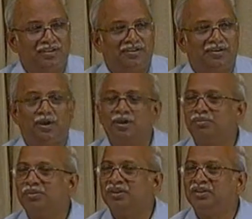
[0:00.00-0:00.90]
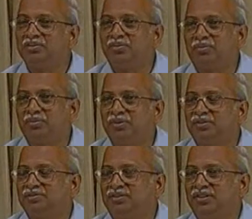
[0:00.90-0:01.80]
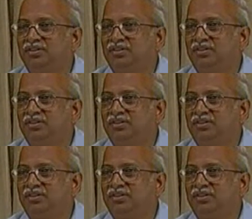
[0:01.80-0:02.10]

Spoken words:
normally the property of steel